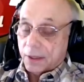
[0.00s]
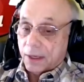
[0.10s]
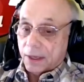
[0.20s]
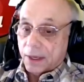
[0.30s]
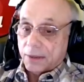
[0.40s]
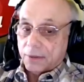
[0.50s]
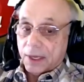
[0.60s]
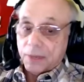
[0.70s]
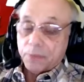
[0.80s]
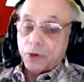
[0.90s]

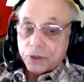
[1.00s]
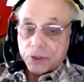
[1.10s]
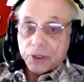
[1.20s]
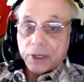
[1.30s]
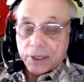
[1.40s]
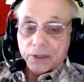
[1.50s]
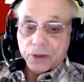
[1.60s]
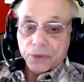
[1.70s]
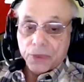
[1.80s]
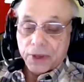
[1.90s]
I personally
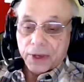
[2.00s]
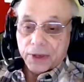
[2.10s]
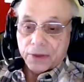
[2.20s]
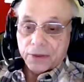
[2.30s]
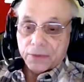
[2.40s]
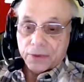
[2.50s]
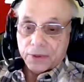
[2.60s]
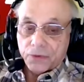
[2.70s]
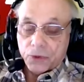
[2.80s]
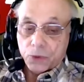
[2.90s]
don't think the
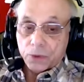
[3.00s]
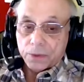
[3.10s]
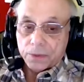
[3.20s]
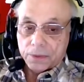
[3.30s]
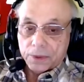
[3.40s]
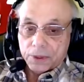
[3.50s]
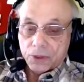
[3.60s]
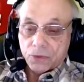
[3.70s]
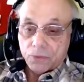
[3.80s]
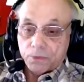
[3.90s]
fuel
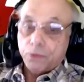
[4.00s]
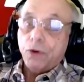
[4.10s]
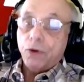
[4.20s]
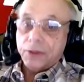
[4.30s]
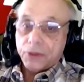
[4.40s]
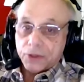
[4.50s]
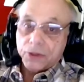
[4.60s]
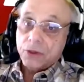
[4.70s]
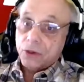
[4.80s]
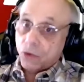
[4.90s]

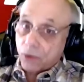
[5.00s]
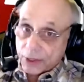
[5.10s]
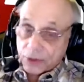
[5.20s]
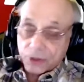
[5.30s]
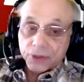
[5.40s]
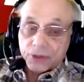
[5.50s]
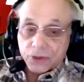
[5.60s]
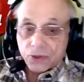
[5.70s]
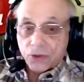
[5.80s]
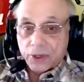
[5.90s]
price crisis
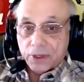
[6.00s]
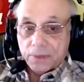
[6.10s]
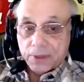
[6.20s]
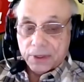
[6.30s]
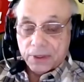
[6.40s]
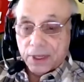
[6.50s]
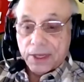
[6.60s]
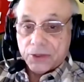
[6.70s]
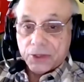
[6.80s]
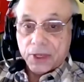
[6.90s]
is going to
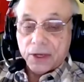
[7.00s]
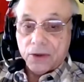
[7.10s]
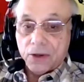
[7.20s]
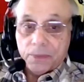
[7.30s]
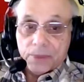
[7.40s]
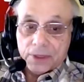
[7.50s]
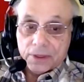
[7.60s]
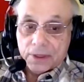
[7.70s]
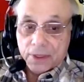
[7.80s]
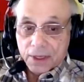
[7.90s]
last that long, but
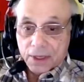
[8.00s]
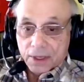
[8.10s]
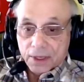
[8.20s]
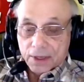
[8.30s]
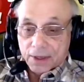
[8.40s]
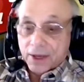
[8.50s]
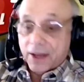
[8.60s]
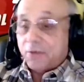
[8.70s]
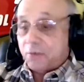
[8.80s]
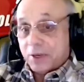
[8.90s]

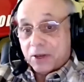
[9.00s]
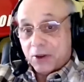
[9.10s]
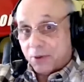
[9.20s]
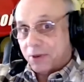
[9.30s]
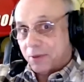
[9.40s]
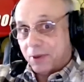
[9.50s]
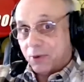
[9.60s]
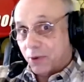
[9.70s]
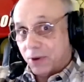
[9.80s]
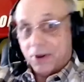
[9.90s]
I've been known to be
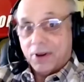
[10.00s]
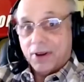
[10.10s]
wrong.